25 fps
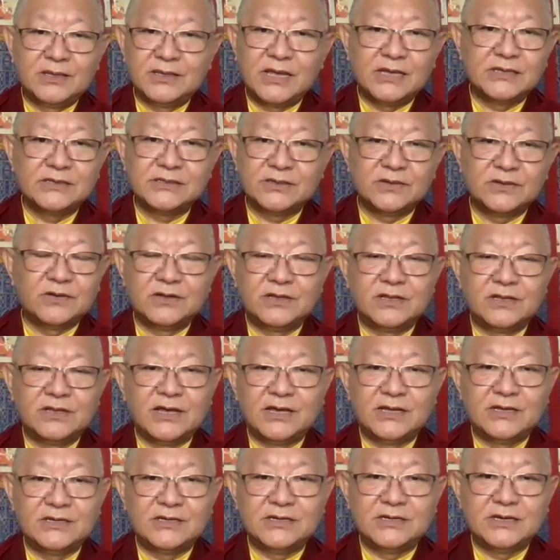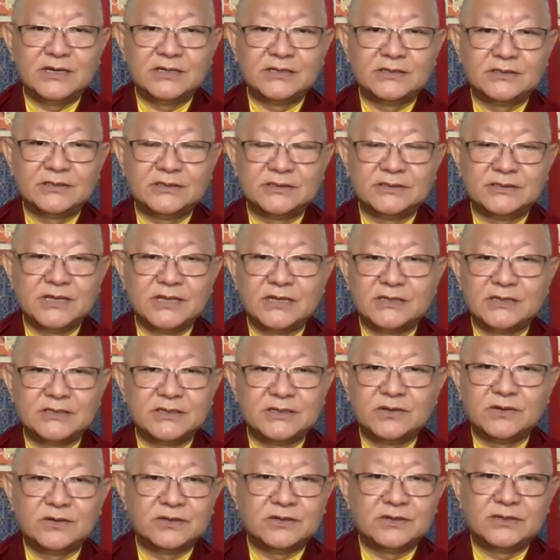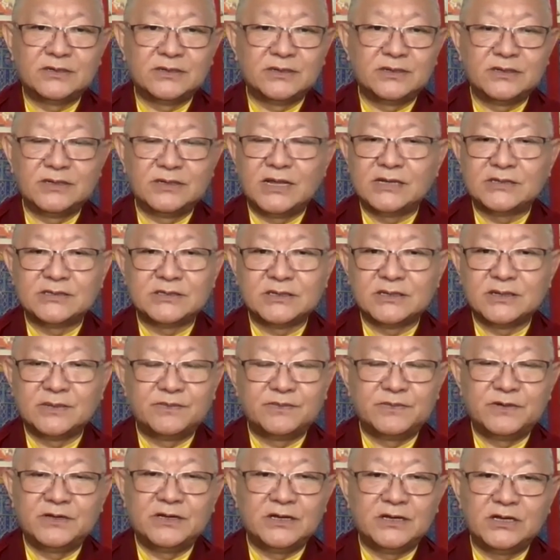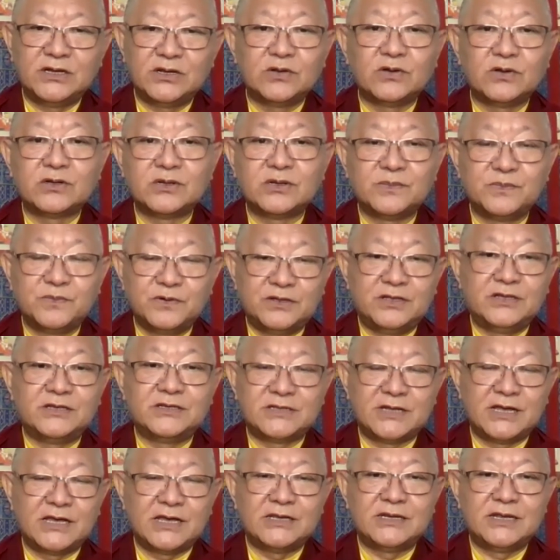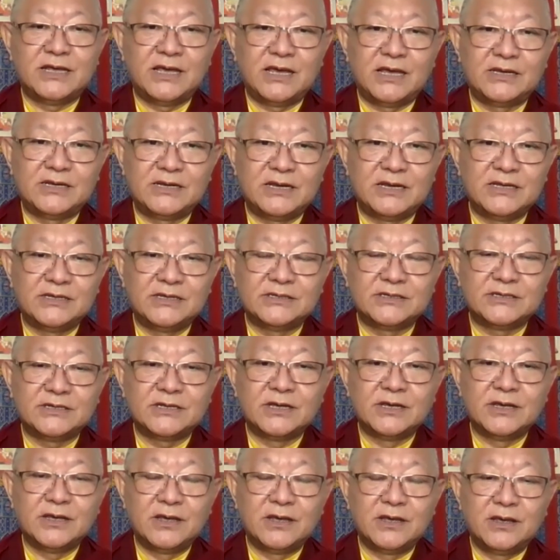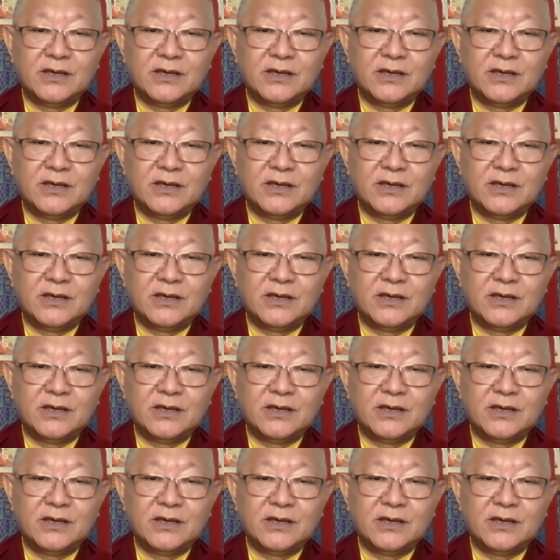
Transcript: That's not the idea. That's completely not the Buddhist idea, at least.